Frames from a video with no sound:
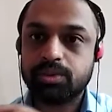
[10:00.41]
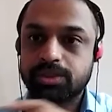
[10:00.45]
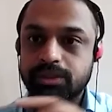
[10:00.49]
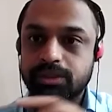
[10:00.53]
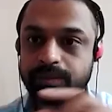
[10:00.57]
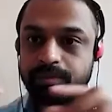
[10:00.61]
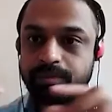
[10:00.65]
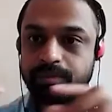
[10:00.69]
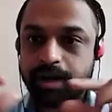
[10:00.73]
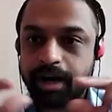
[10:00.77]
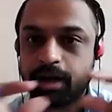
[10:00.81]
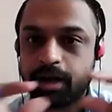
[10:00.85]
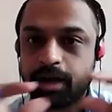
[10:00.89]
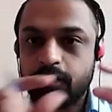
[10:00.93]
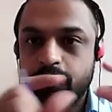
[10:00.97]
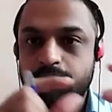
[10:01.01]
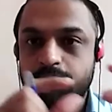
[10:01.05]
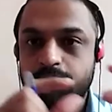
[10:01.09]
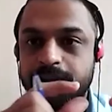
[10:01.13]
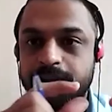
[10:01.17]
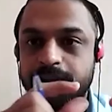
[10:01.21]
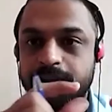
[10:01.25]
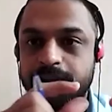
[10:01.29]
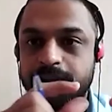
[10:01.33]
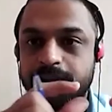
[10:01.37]
some yes, kind yes, of
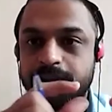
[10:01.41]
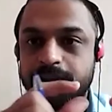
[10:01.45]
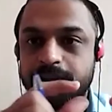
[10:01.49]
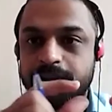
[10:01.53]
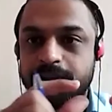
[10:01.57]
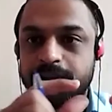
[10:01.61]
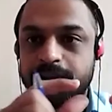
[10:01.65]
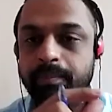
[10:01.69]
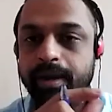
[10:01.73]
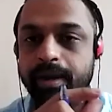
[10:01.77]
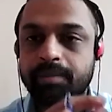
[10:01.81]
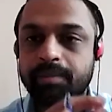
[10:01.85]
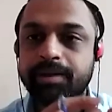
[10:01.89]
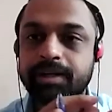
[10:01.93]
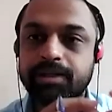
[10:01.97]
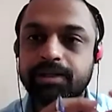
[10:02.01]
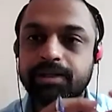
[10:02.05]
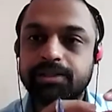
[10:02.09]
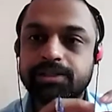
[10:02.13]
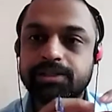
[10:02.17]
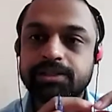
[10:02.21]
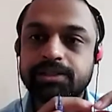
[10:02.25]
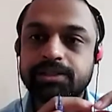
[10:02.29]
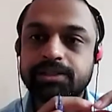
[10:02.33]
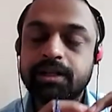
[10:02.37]
measurable parameter.
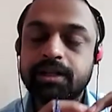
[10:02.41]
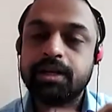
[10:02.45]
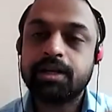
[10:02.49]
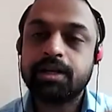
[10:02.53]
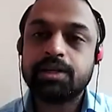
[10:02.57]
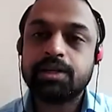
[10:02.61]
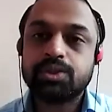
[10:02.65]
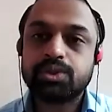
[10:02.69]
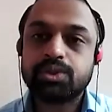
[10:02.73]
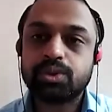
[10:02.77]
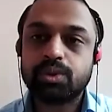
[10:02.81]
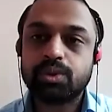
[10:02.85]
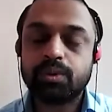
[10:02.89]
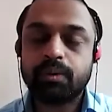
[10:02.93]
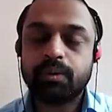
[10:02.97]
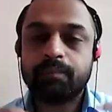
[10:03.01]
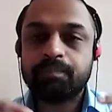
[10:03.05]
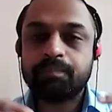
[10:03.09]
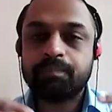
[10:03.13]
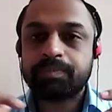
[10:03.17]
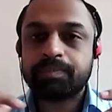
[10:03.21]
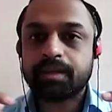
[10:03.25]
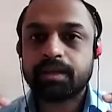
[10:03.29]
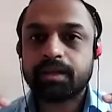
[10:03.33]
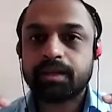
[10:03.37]
So.
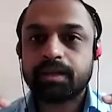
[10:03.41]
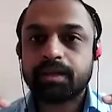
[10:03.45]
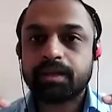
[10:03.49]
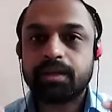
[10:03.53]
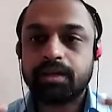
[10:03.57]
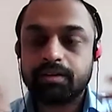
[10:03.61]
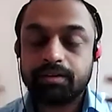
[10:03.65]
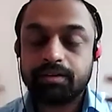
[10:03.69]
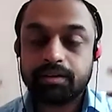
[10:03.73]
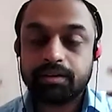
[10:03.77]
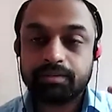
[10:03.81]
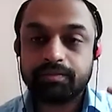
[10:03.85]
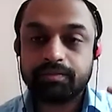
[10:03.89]
Uh,